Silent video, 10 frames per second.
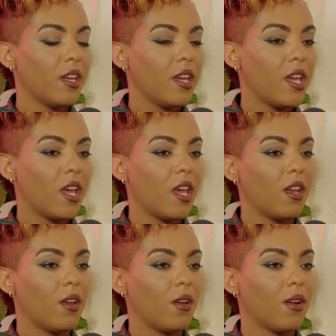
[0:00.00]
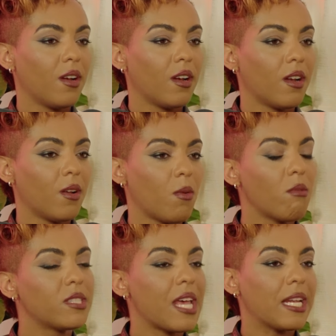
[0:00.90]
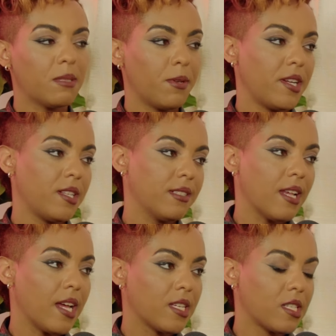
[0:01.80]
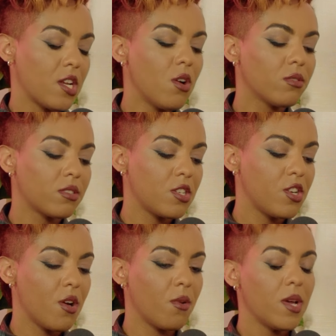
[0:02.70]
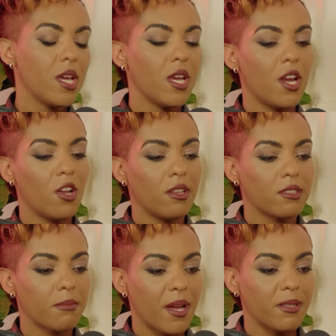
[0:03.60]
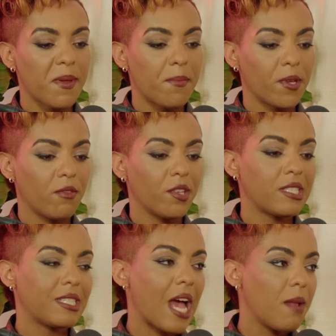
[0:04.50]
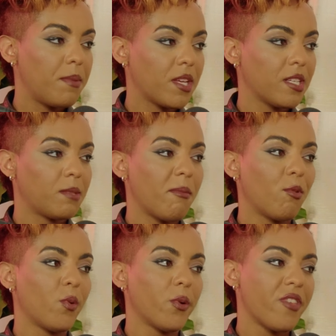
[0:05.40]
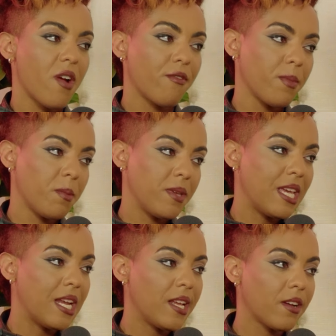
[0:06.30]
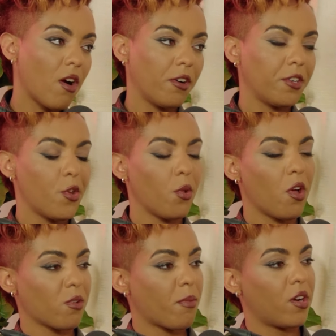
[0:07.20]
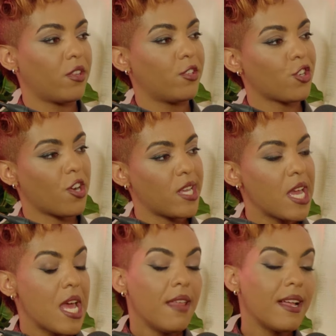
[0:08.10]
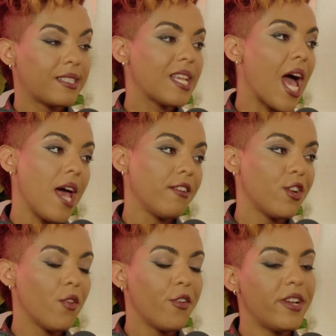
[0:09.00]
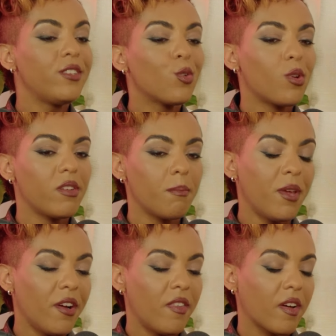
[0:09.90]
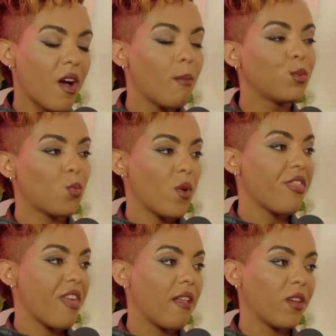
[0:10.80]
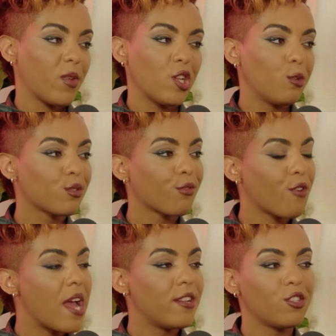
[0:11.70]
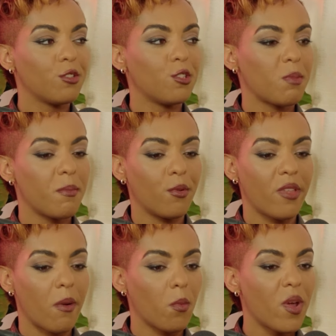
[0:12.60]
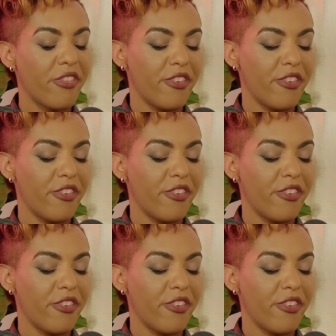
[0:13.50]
And what was that experience like? Because I know, hmm. you know, I know that sometimes people get really sad because people who are there from the beginning are no longer part of the journey. And that's sad. You know, there is mm-hmm. a grieving mm. period that comes with that. Like you lose friends, you lose people that were with